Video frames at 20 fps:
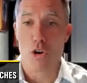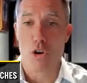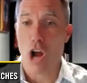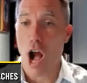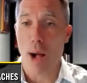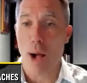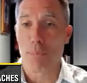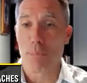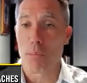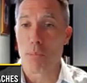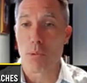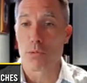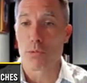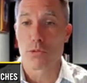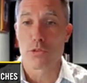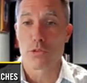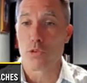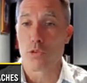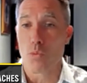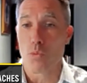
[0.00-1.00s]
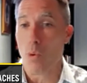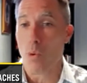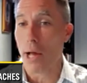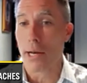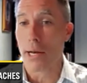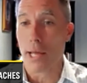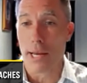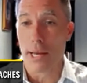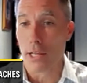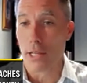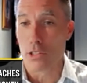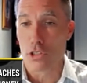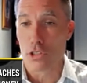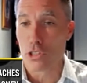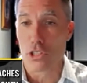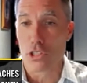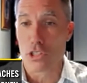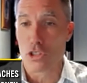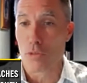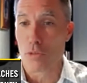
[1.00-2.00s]
comparable to what an
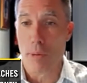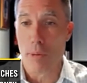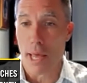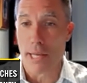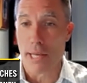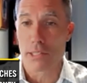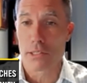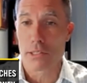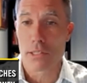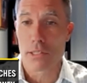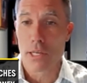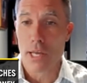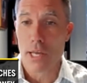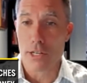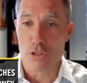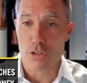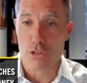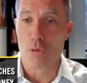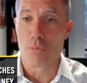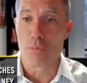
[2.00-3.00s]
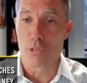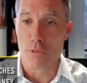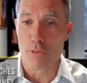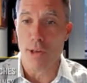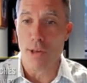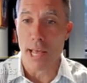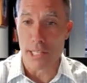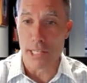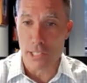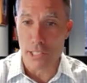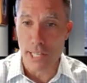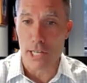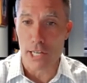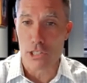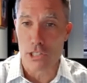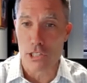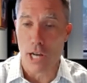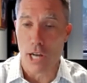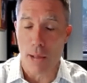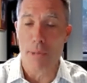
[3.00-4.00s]
English teacher makes in terms of a
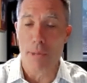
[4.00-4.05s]
section.